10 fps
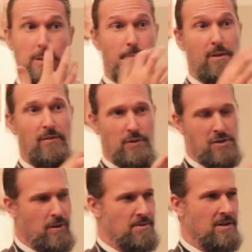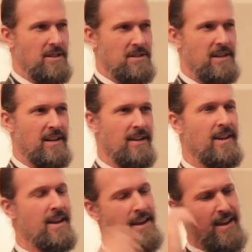There's a beautiful description of this in
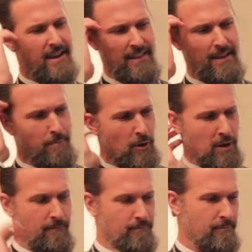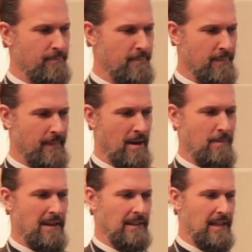the book
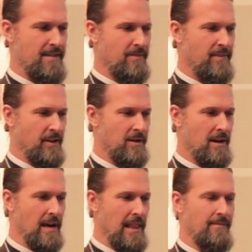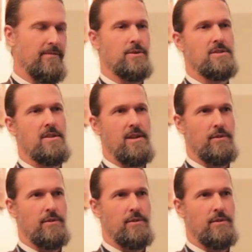about the life of Elder Haralambos